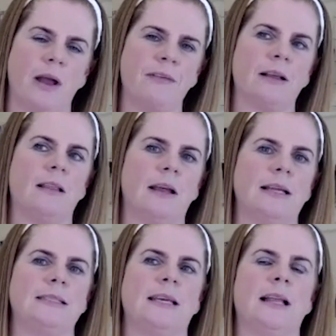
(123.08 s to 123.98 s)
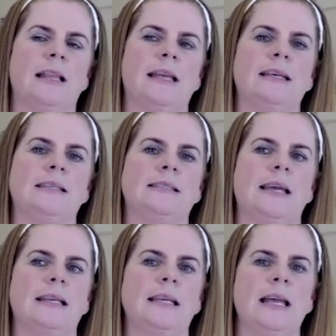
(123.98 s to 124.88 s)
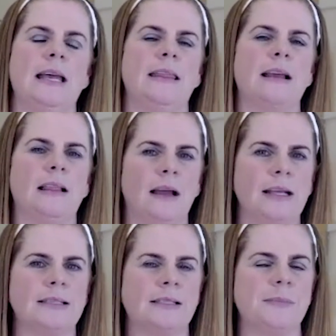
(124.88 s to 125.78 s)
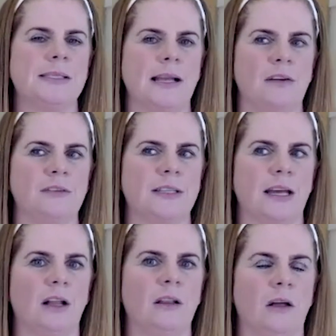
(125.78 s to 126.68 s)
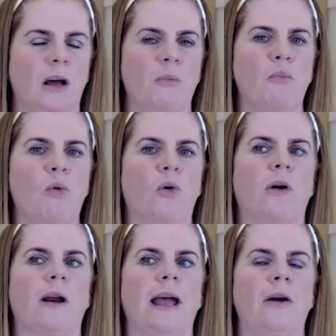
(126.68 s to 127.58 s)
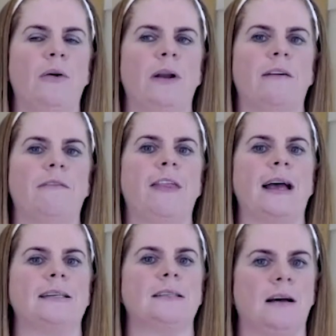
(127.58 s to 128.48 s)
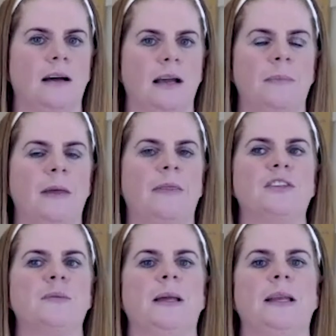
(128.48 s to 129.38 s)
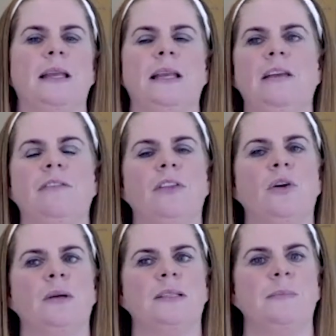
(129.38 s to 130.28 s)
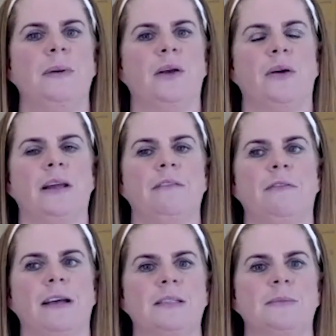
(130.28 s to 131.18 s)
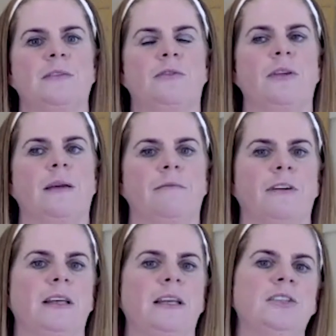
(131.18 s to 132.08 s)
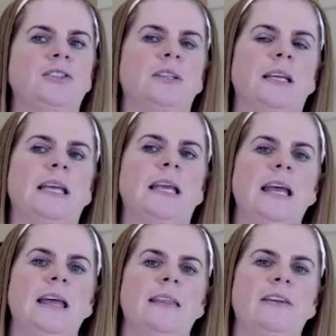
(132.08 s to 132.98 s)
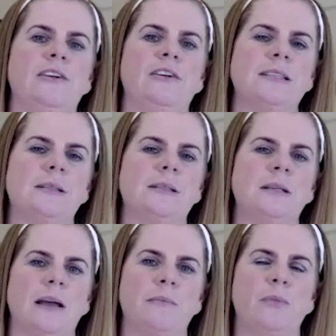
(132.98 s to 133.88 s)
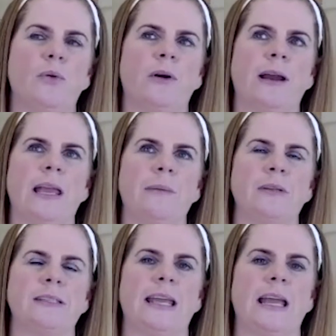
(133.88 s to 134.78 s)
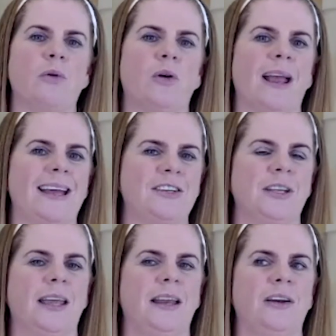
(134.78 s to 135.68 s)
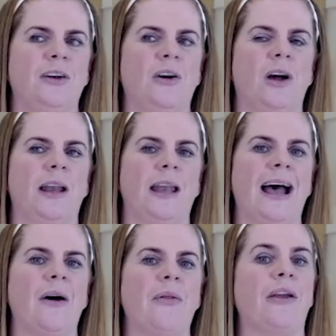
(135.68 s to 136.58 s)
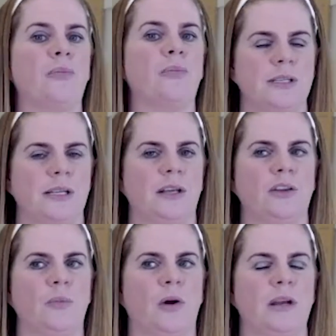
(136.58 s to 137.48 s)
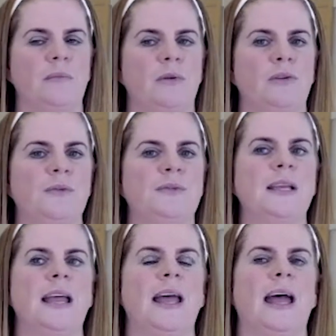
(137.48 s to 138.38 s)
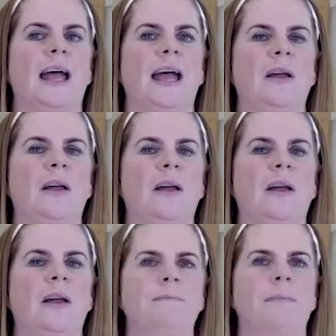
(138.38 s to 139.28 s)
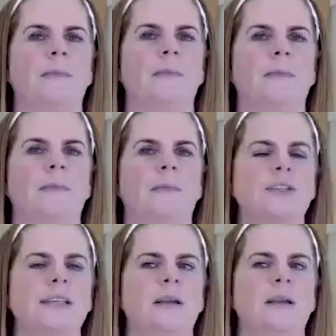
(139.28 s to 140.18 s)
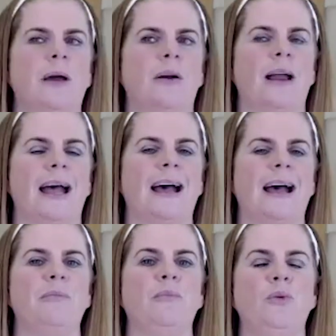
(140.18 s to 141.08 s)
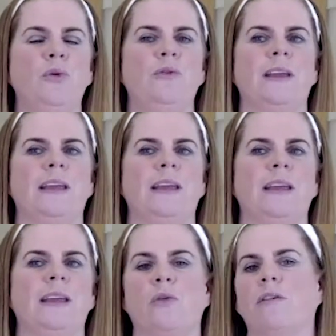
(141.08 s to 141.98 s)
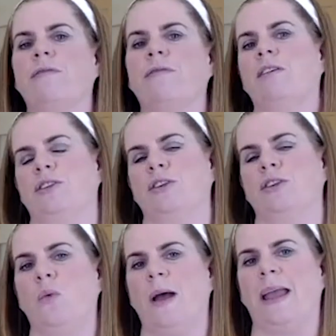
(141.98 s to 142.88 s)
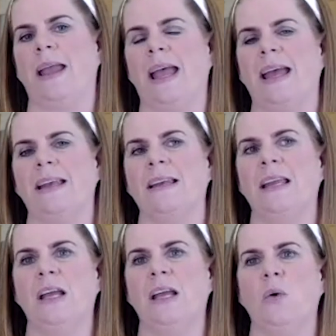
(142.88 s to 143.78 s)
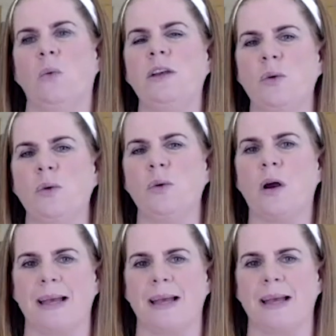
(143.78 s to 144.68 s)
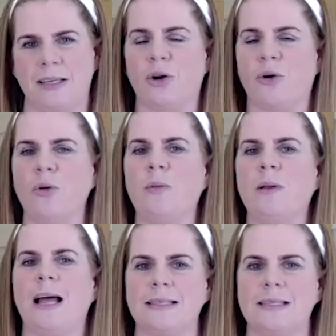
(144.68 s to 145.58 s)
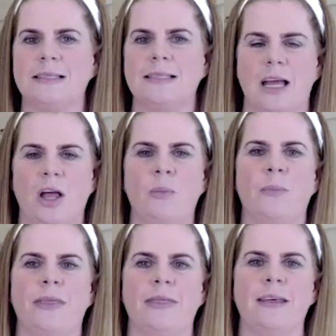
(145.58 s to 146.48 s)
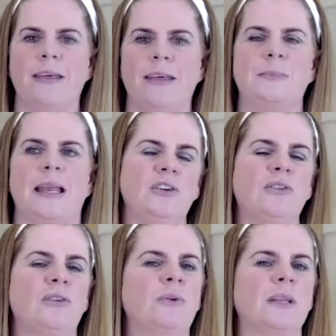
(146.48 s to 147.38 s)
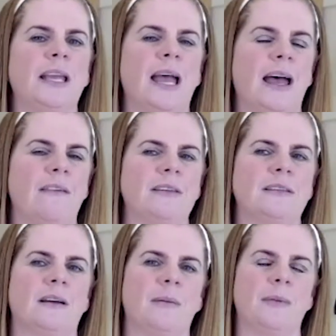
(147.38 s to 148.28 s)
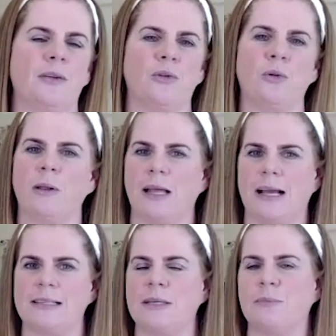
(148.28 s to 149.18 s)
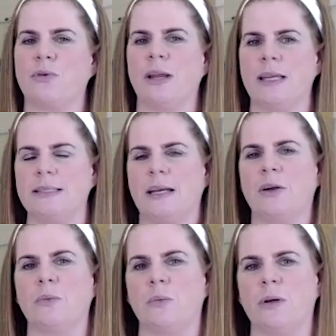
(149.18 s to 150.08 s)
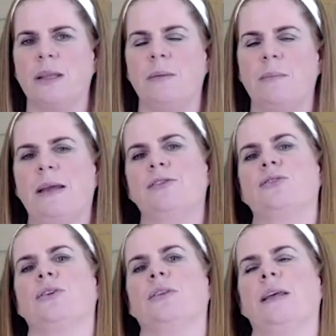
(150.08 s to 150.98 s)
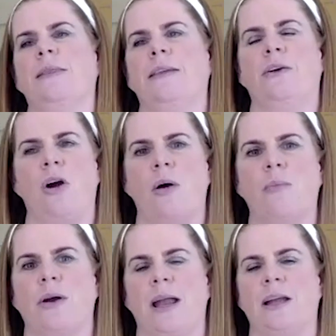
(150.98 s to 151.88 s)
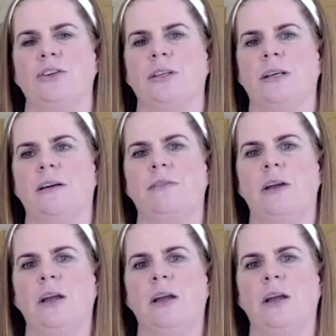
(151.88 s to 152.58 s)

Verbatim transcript: private clientele is that the clients themselves get a lot more out of that time that they're spending, even though it's a bigger investment for them financially. They're just more able to get more educated on how their particular body moves and understand better how to move in a more functional way. And we do our best in our group classes to help with this, but you don't really have the time in the group class to break it down and really make sure that their comprehension of